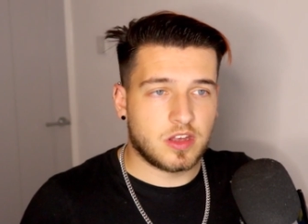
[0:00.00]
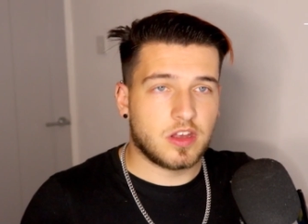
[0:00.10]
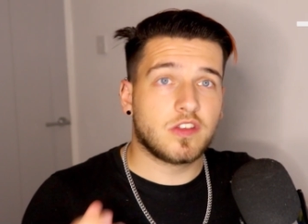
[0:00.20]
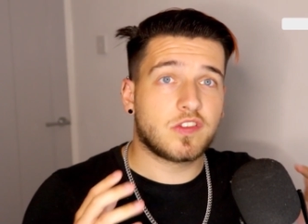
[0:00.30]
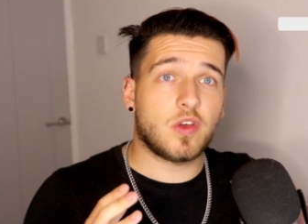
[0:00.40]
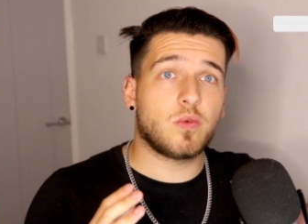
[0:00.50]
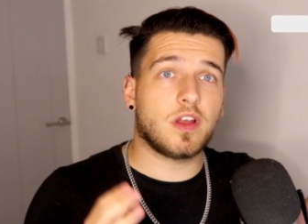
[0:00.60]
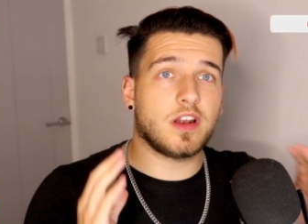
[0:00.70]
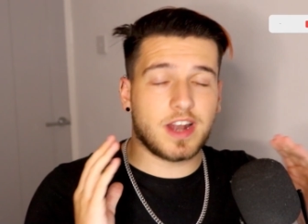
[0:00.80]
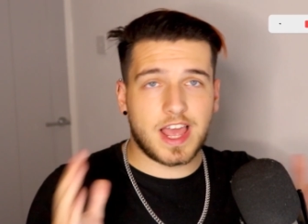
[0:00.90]
So,
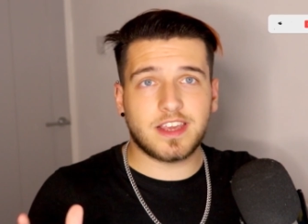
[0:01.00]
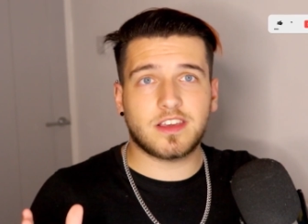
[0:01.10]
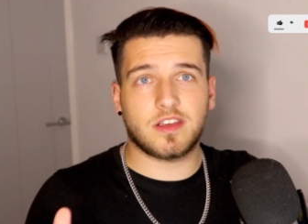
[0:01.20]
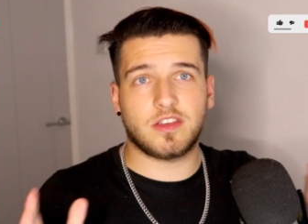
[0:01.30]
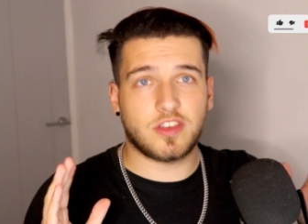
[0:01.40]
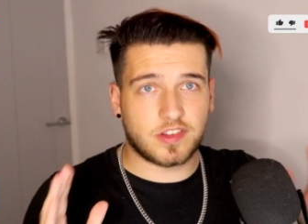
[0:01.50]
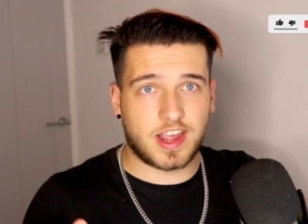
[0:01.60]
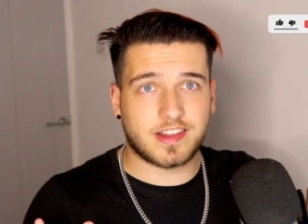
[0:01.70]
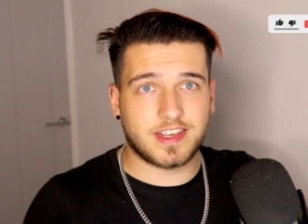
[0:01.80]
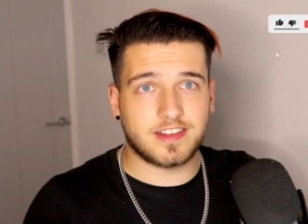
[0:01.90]
like your
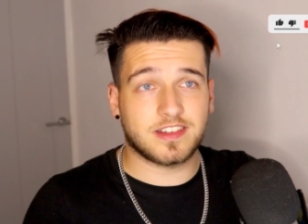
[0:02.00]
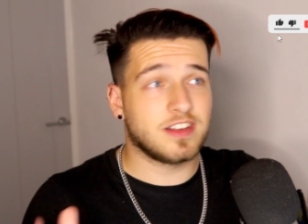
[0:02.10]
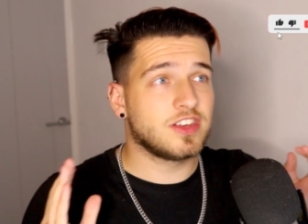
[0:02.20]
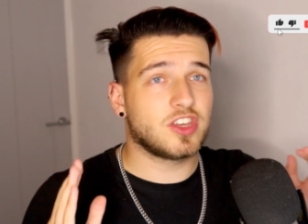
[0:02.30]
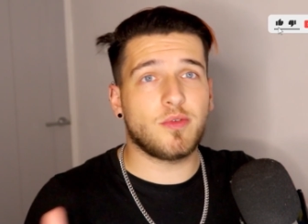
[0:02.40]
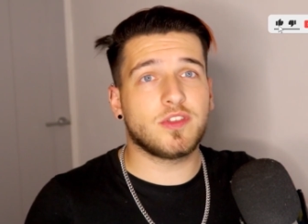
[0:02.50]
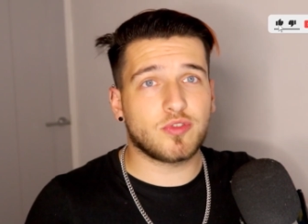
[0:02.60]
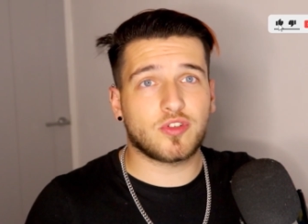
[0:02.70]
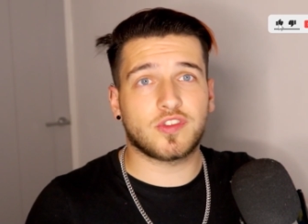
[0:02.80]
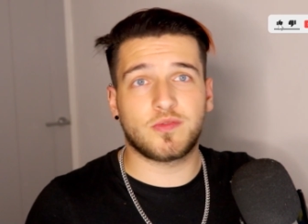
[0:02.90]
settings, go into a
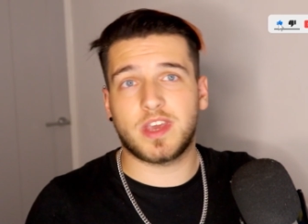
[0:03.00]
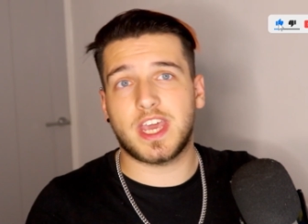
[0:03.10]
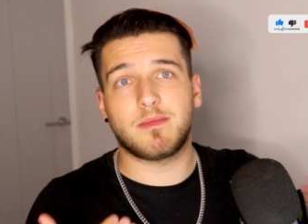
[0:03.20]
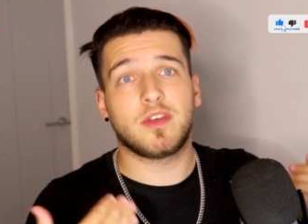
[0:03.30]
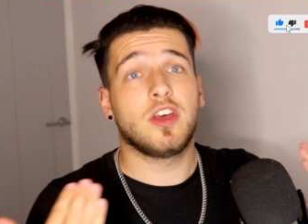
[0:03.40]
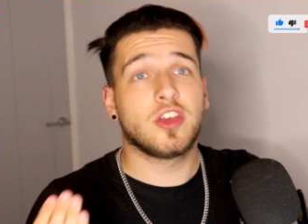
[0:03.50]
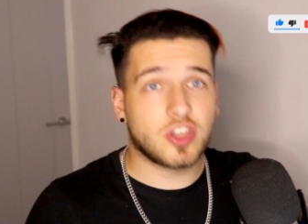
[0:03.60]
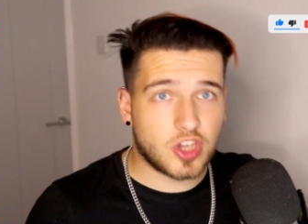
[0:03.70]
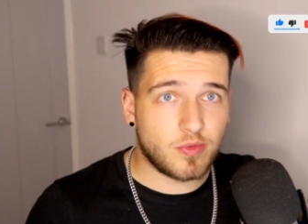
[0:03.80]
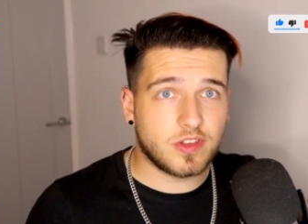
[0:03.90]
custom game,
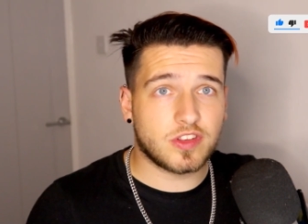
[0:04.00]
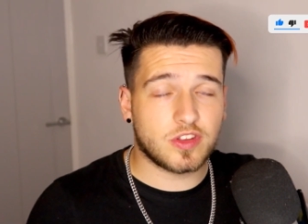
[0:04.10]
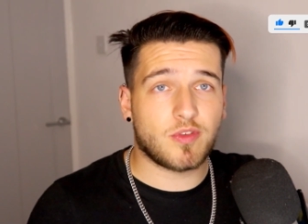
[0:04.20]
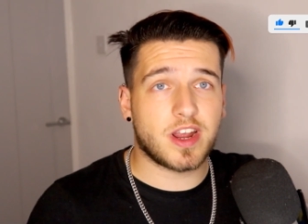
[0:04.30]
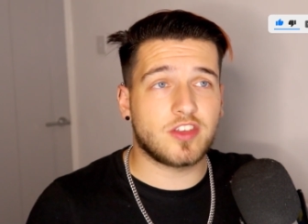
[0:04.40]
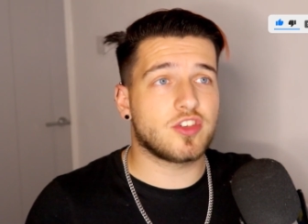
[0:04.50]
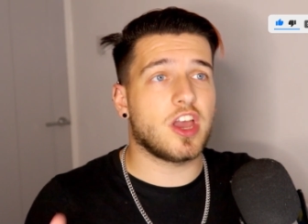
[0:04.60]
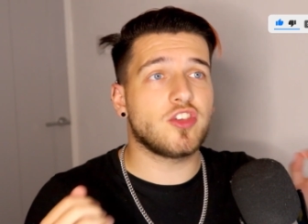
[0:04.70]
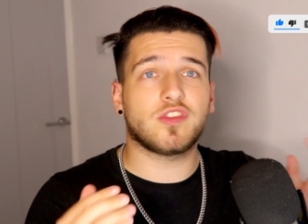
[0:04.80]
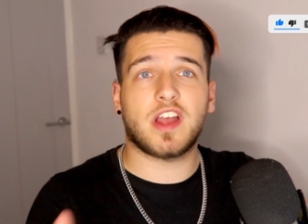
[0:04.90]
go into the range,
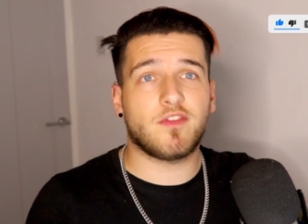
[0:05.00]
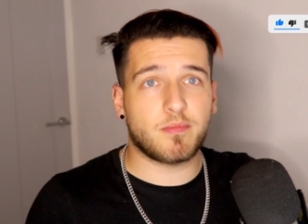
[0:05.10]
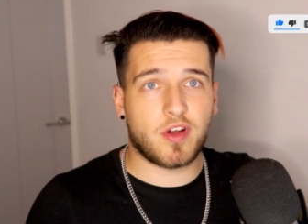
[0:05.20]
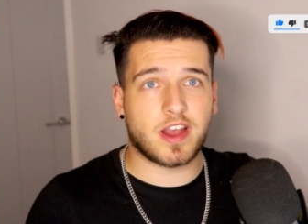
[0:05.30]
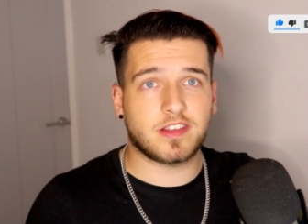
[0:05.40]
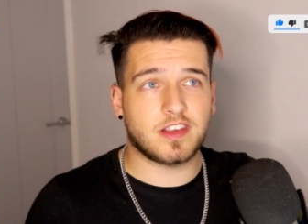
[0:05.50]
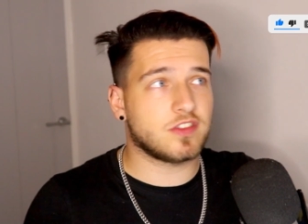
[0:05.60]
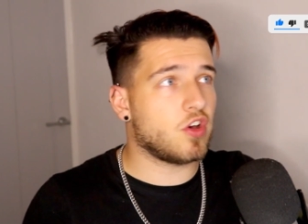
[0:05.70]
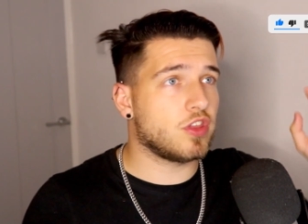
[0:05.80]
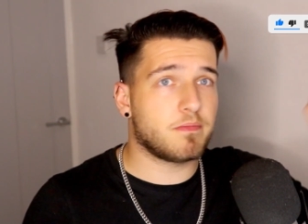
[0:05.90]
and just have a practice
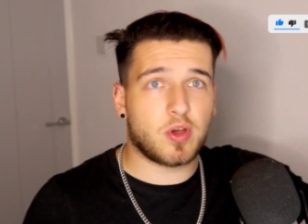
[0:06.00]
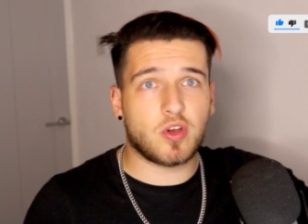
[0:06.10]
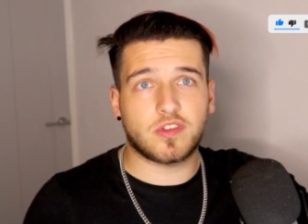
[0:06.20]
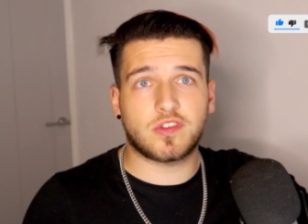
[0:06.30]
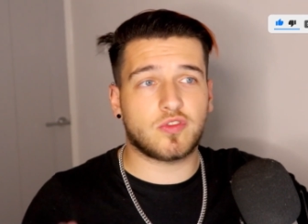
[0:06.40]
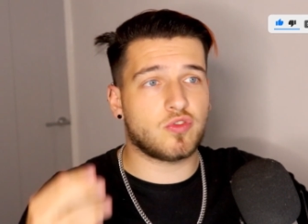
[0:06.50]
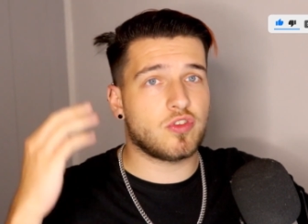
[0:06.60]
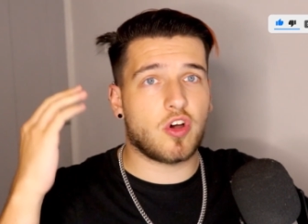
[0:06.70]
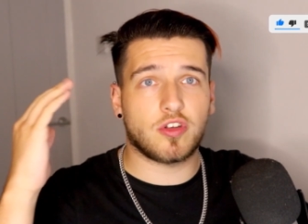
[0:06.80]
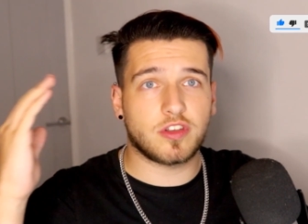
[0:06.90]
on the bots or
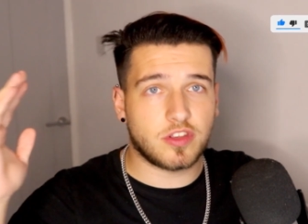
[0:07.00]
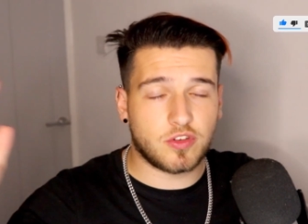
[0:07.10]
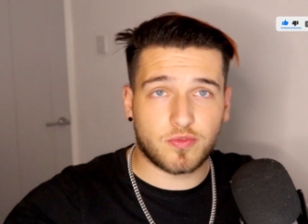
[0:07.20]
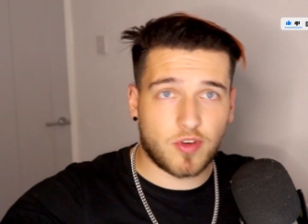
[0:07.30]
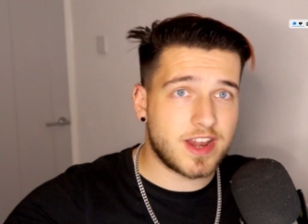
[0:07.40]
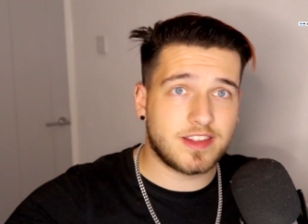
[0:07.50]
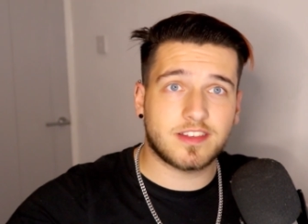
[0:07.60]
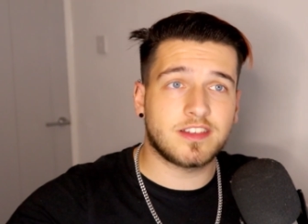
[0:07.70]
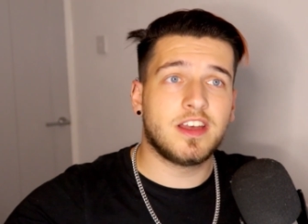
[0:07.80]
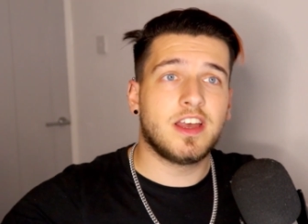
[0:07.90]
on your
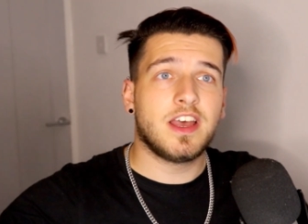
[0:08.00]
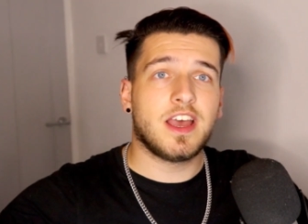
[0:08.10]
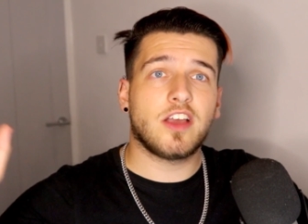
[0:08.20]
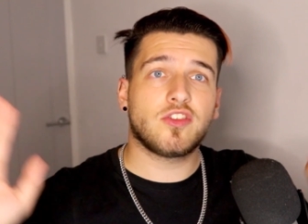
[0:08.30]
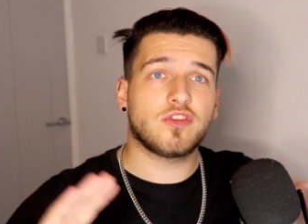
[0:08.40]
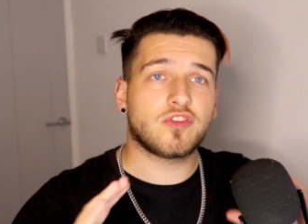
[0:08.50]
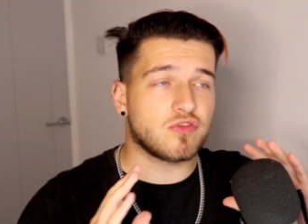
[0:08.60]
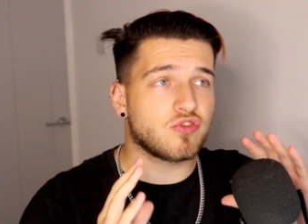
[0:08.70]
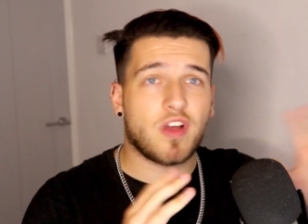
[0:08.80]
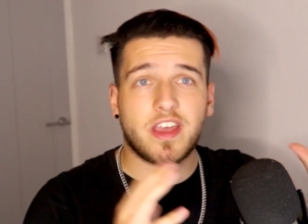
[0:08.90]
friends, and just
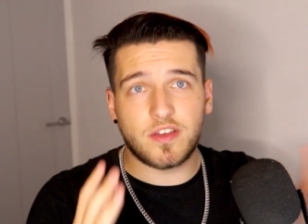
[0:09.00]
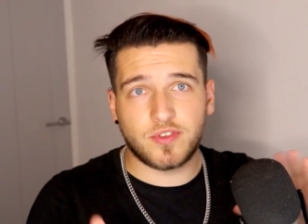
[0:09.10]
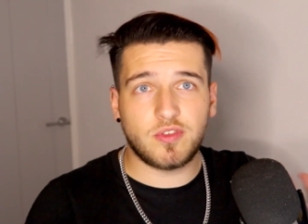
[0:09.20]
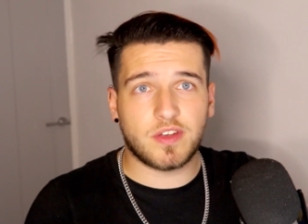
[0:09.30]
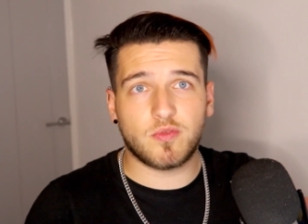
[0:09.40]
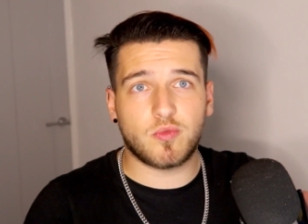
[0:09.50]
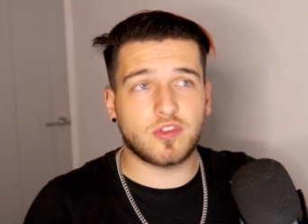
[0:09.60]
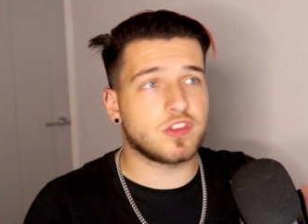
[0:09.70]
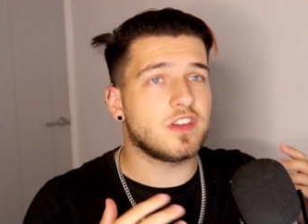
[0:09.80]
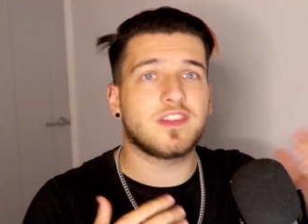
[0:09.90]
try out a few different
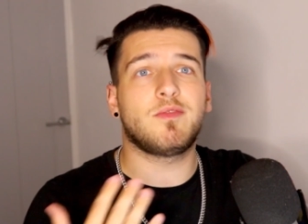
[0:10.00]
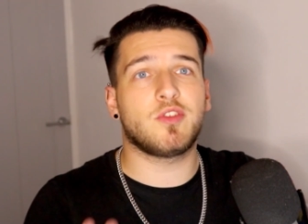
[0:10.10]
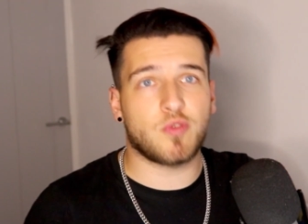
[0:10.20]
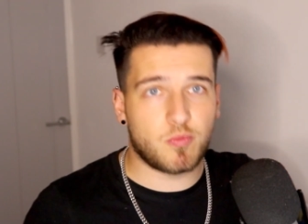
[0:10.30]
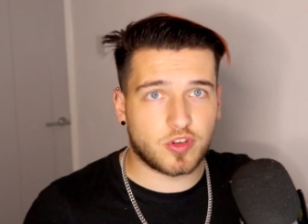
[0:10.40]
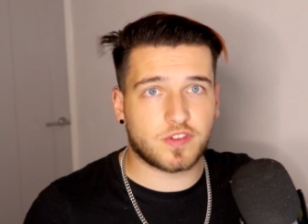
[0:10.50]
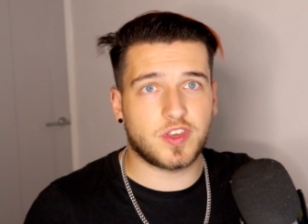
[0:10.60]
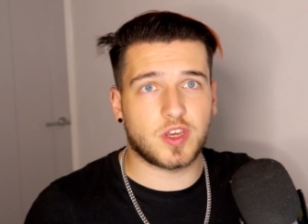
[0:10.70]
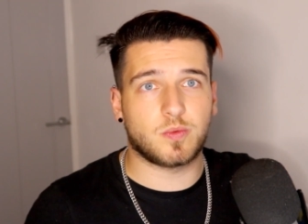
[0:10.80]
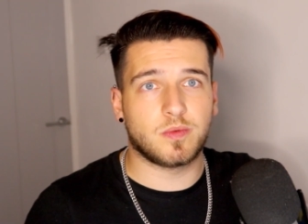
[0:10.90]
ones and see which one works for you.